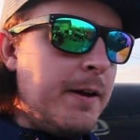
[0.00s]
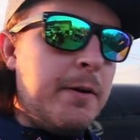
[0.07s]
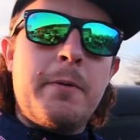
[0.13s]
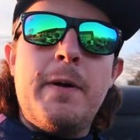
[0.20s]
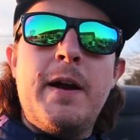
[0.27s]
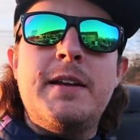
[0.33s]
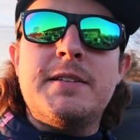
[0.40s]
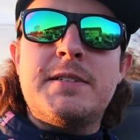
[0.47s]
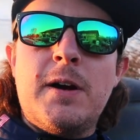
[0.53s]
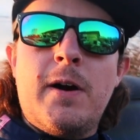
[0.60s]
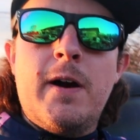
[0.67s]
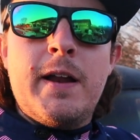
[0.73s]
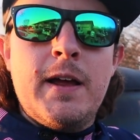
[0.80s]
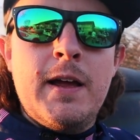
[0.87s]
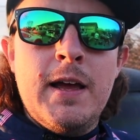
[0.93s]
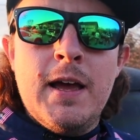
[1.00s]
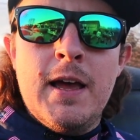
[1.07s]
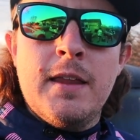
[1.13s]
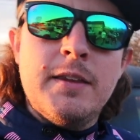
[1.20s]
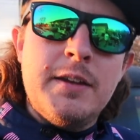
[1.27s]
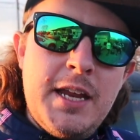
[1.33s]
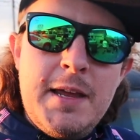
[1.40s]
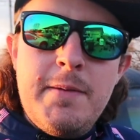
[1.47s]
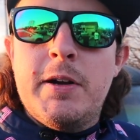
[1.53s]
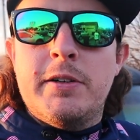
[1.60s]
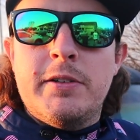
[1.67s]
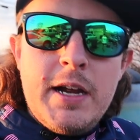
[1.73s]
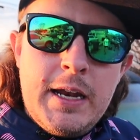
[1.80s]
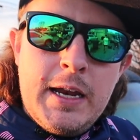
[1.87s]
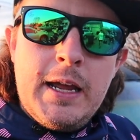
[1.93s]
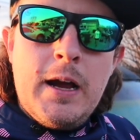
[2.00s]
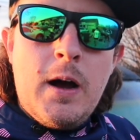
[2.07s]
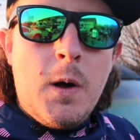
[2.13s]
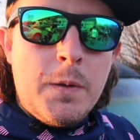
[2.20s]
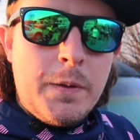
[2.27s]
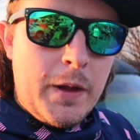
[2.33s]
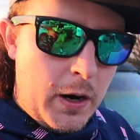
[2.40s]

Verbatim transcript: think we're ready to start the deep cleaning on the